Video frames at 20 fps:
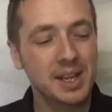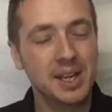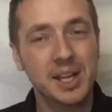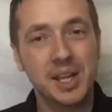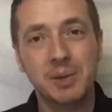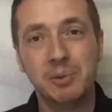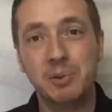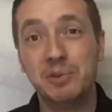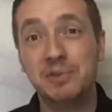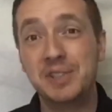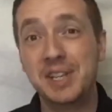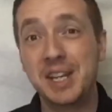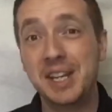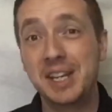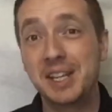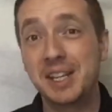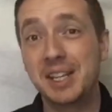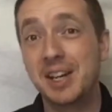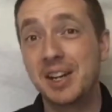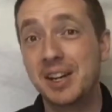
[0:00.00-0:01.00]
we've taken
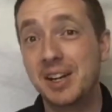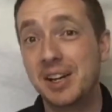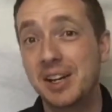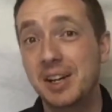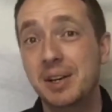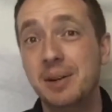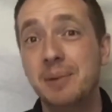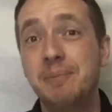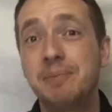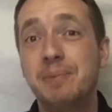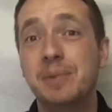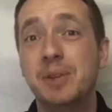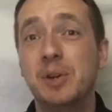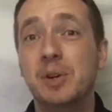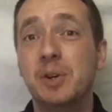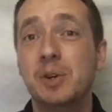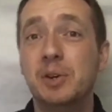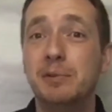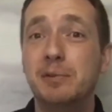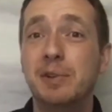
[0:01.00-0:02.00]
care
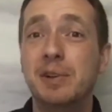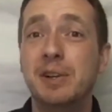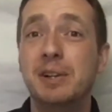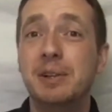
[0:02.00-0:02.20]
of